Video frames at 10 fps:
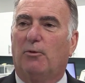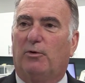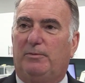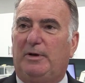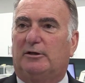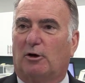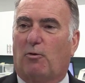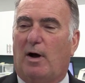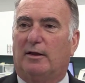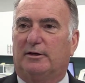would meet the
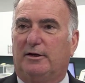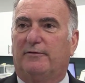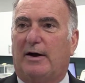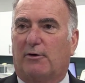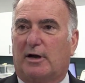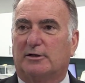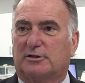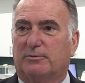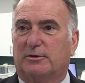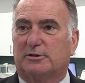quality of our
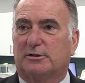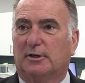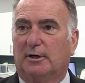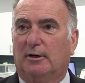customers'